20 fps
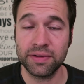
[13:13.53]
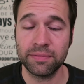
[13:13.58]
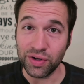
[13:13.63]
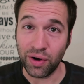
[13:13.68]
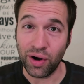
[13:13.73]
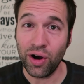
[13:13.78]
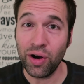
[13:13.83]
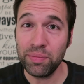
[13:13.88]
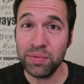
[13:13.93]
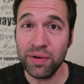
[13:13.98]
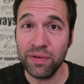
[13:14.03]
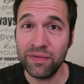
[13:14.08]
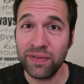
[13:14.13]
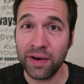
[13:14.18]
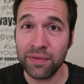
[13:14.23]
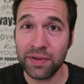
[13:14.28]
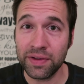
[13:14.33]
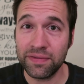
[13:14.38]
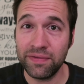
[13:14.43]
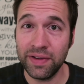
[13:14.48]
So I hope you
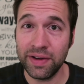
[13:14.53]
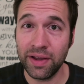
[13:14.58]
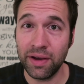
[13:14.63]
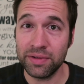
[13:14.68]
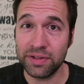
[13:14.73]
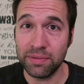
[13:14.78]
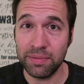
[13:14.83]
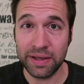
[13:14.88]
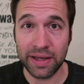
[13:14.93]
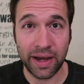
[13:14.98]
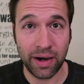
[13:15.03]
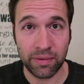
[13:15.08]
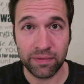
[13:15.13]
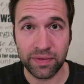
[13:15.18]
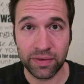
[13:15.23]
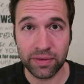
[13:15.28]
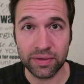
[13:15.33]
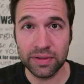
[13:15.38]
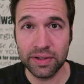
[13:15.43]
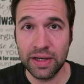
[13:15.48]
found this video to be
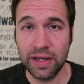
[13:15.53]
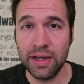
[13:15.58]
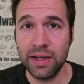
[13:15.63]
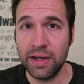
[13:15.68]
helpful.